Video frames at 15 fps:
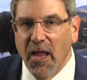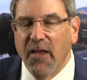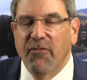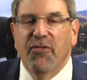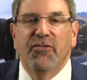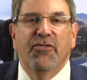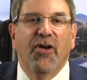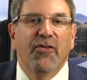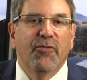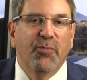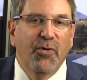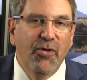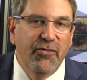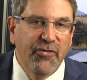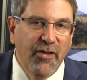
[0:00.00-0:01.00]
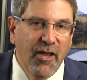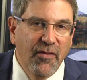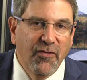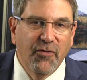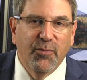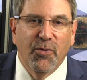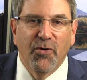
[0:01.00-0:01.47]
If the judge puts
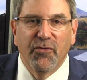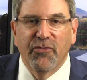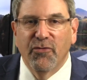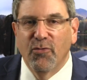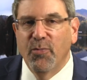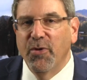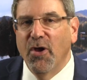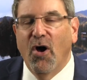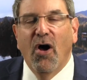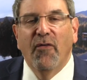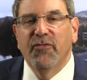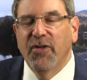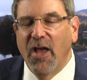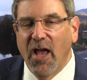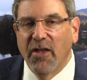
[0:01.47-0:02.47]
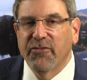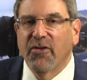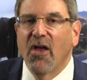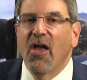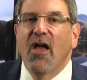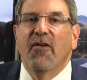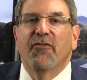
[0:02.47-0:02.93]
in this person would be off
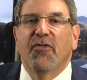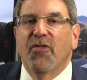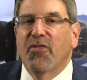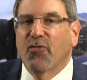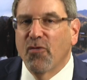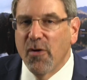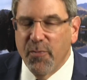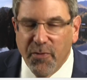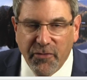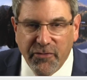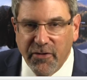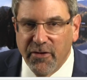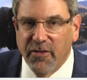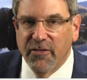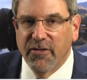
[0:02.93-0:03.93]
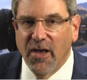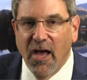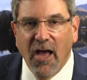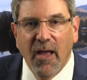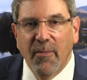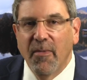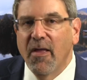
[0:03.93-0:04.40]
task for 3% of the
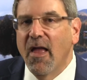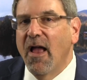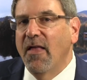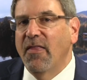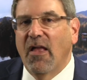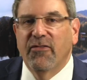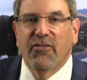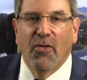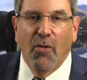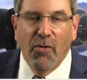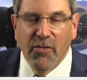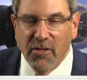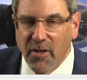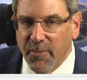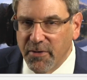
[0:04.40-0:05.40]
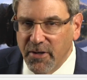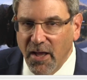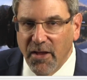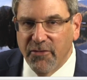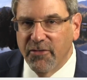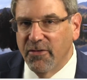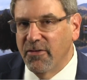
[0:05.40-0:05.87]
time, that's the only
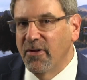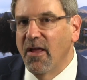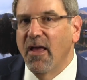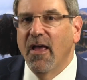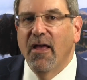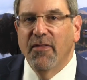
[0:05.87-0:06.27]
limitation,